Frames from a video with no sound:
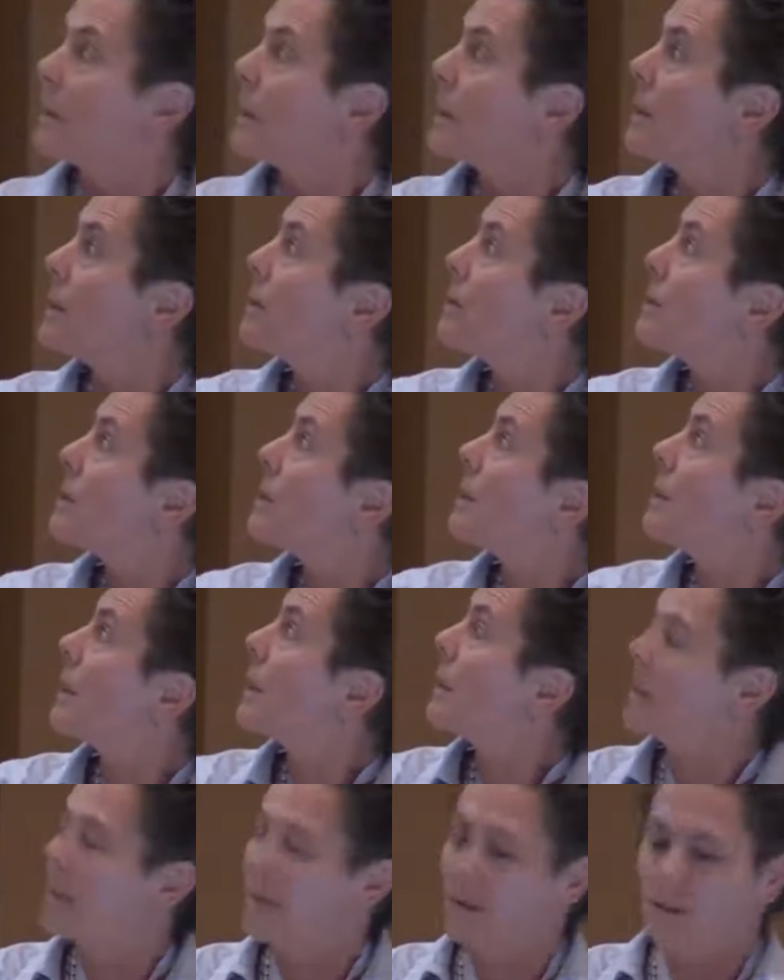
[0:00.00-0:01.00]
can you see
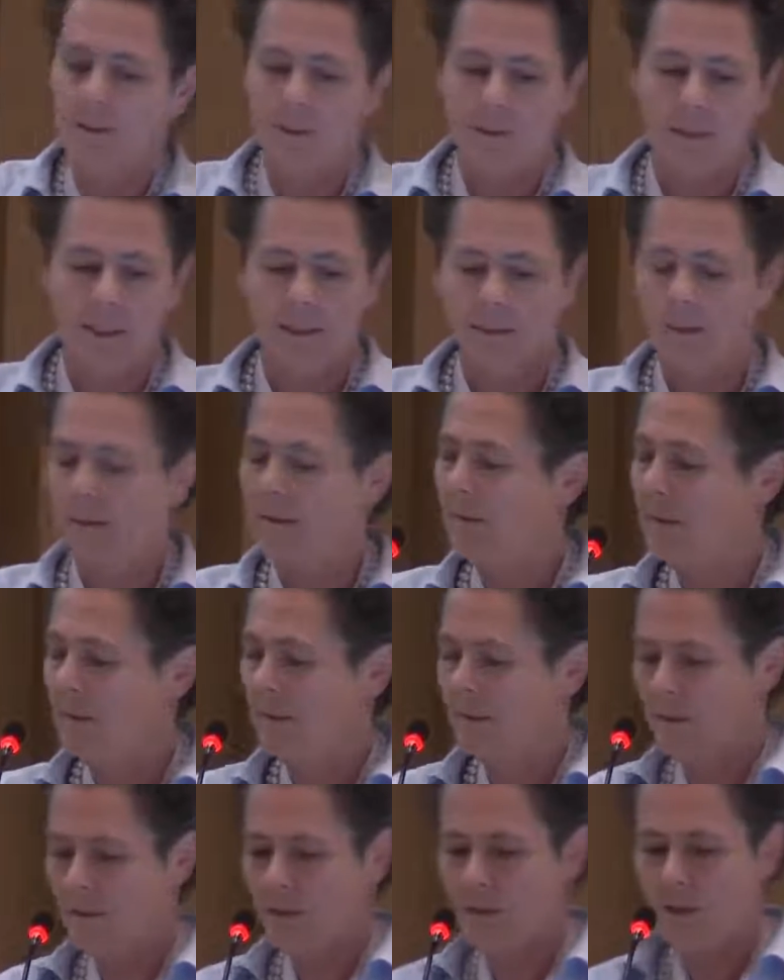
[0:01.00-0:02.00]
that? No, I don't.
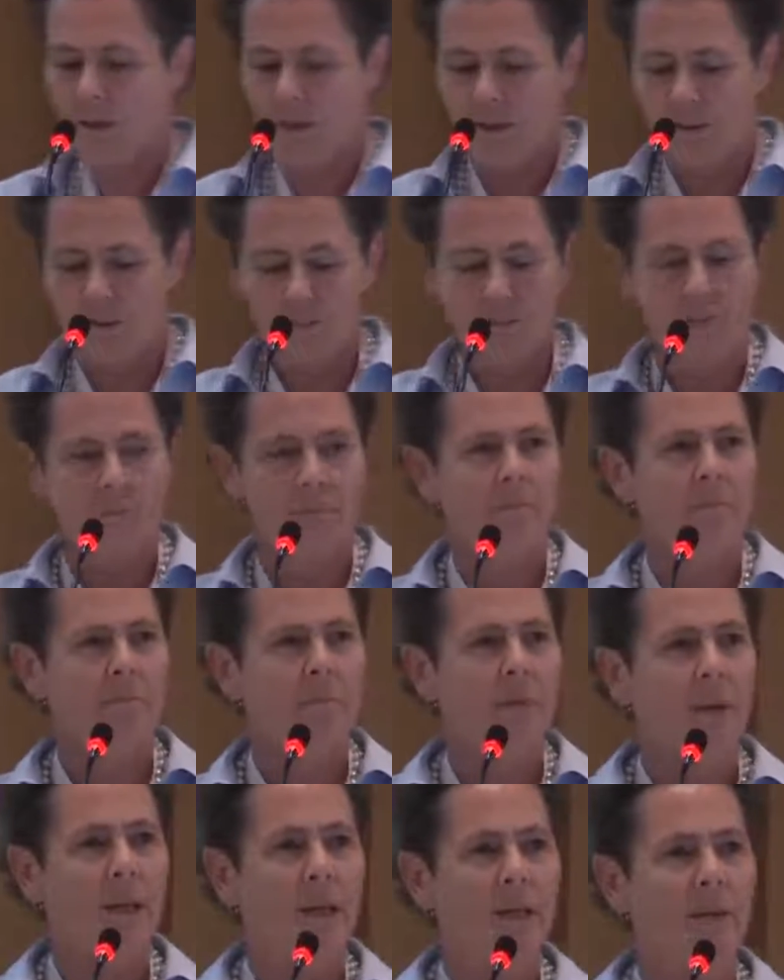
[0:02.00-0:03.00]
There's no
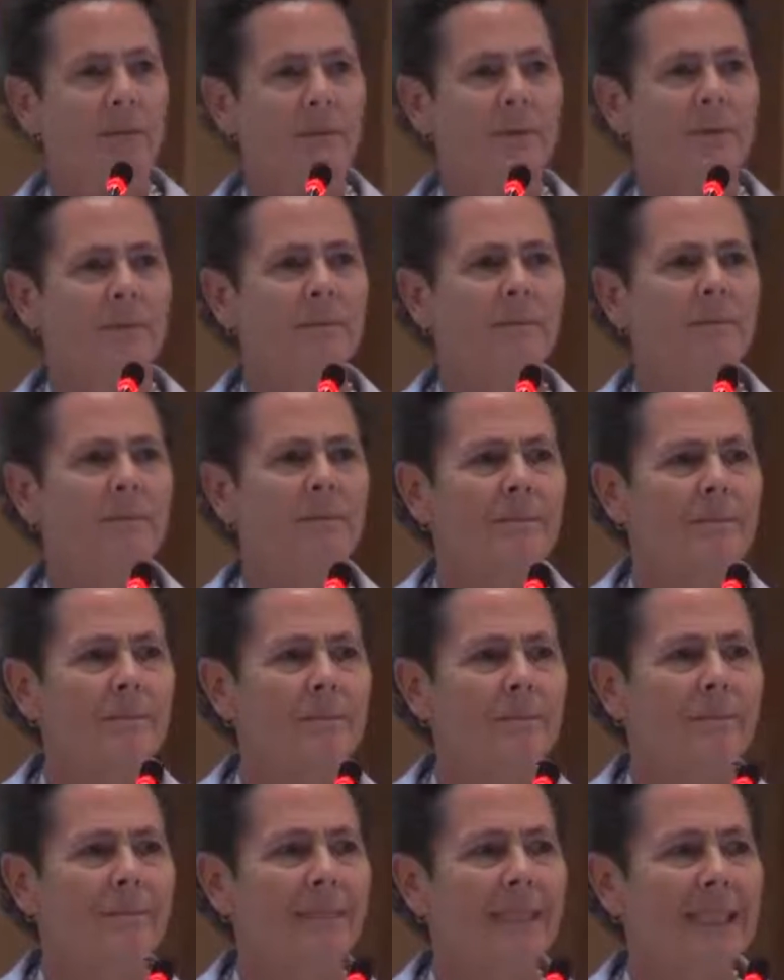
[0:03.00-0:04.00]
pointer.
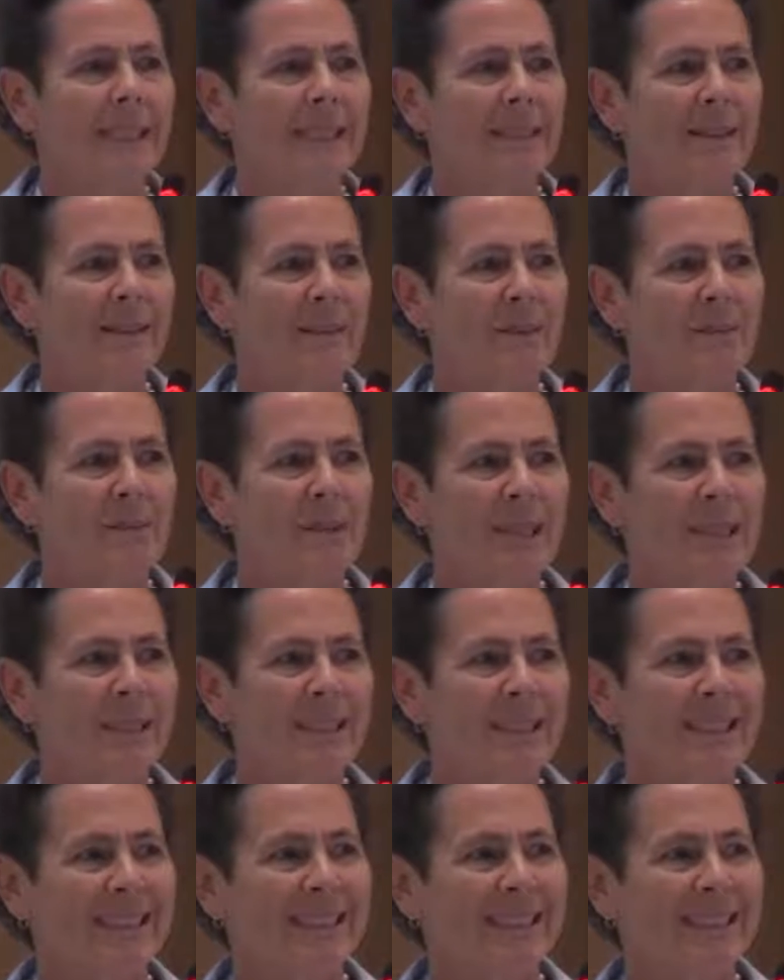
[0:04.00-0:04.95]
Think you have a pointer?